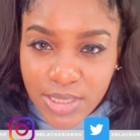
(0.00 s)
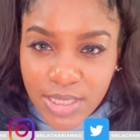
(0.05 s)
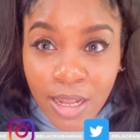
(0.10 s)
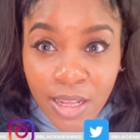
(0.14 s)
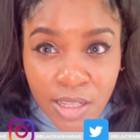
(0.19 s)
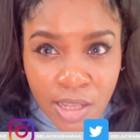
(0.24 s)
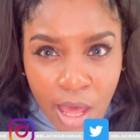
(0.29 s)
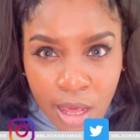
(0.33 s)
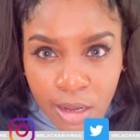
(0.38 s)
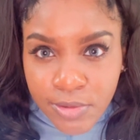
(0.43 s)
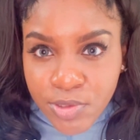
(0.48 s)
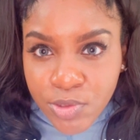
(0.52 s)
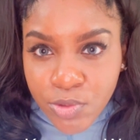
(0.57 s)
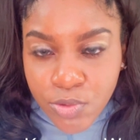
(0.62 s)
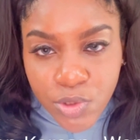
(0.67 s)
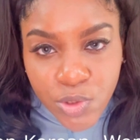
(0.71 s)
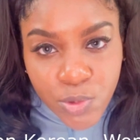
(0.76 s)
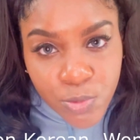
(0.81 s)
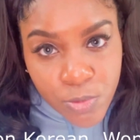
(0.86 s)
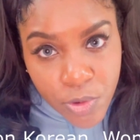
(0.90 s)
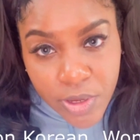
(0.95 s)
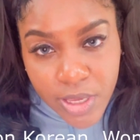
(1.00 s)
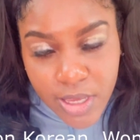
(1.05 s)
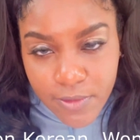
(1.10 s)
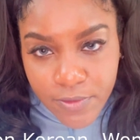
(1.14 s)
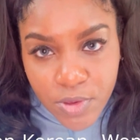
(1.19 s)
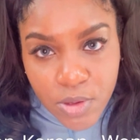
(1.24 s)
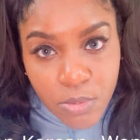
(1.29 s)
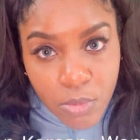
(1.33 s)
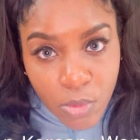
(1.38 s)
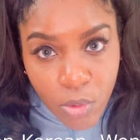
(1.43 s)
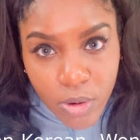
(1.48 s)
A lot of schools will give
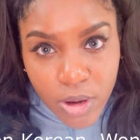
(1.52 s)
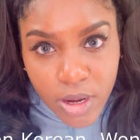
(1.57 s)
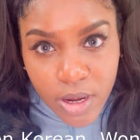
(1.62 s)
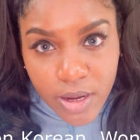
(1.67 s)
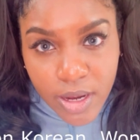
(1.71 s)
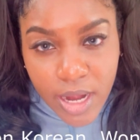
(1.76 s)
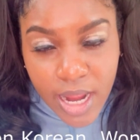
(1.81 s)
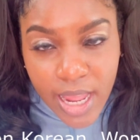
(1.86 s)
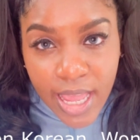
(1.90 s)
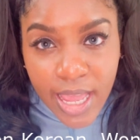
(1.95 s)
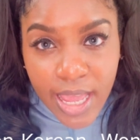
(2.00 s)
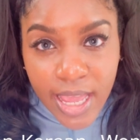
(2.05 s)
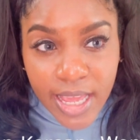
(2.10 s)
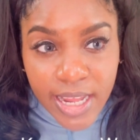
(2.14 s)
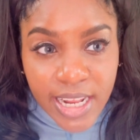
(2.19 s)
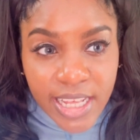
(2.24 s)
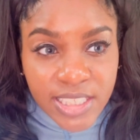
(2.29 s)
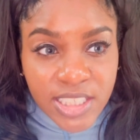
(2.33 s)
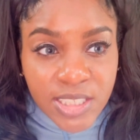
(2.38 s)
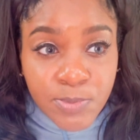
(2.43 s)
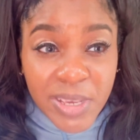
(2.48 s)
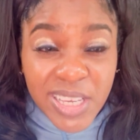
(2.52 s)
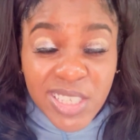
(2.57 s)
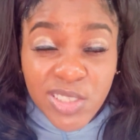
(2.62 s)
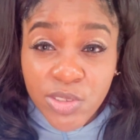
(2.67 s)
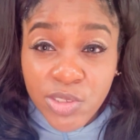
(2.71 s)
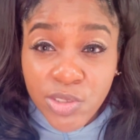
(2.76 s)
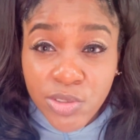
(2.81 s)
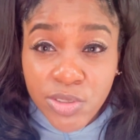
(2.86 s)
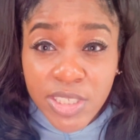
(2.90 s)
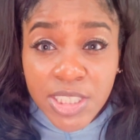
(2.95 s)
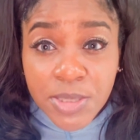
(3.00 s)
you more, and it's based on
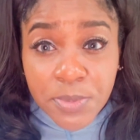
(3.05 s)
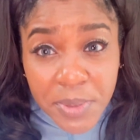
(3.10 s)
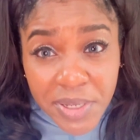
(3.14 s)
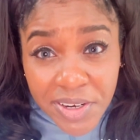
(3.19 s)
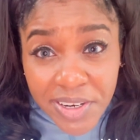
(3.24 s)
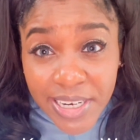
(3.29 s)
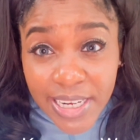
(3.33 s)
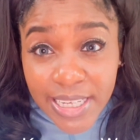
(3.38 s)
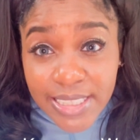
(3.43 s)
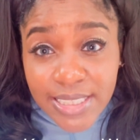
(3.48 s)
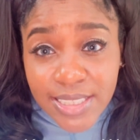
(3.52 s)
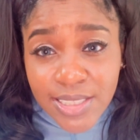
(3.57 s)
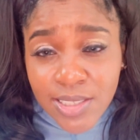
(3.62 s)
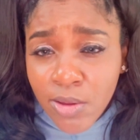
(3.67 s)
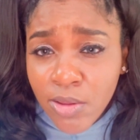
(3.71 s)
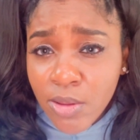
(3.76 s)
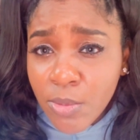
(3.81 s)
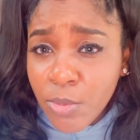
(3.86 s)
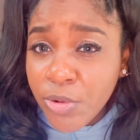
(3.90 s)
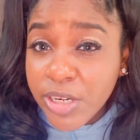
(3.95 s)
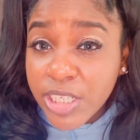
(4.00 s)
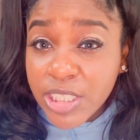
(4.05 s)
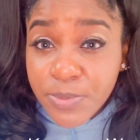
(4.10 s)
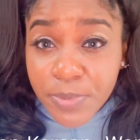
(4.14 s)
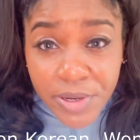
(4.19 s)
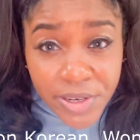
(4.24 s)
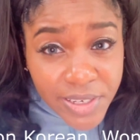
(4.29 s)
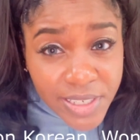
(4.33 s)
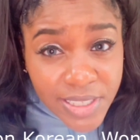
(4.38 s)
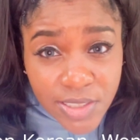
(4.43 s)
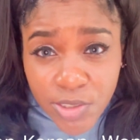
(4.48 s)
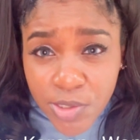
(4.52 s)
your experience. So the more
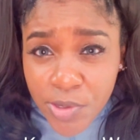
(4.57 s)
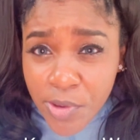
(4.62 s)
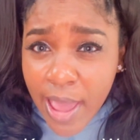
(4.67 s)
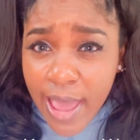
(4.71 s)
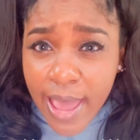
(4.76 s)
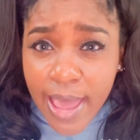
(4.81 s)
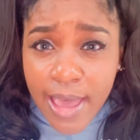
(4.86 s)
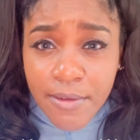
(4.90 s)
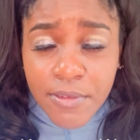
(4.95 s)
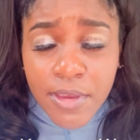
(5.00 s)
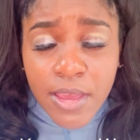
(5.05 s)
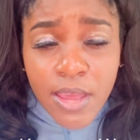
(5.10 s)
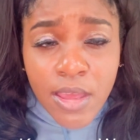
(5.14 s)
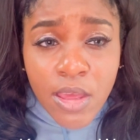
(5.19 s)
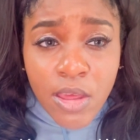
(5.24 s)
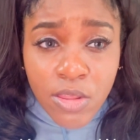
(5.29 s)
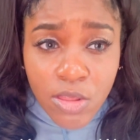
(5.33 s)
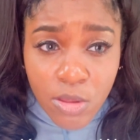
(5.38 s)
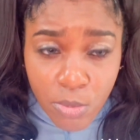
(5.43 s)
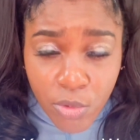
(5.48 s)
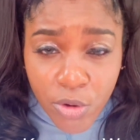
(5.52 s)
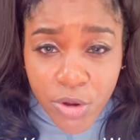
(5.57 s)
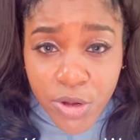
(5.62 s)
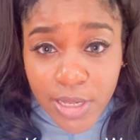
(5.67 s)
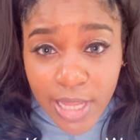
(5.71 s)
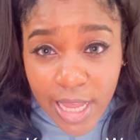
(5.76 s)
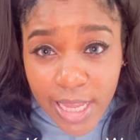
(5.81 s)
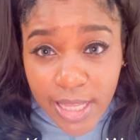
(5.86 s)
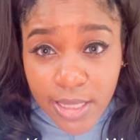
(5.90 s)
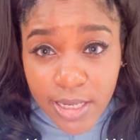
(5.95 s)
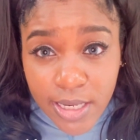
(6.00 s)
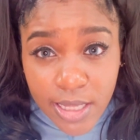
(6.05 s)
experience you have, the more you're
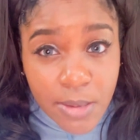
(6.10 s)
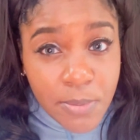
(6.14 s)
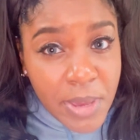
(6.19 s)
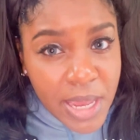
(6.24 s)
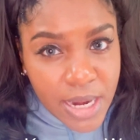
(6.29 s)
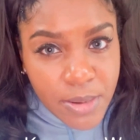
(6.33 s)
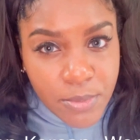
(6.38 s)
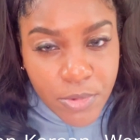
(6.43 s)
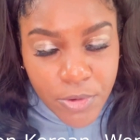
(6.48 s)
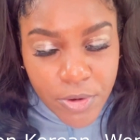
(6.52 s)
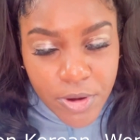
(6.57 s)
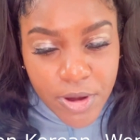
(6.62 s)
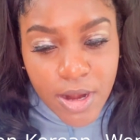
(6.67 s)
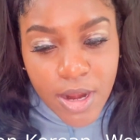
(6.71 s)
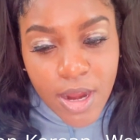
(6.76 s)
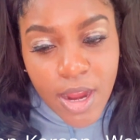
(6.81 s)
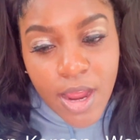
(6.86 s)
likely to get paid more.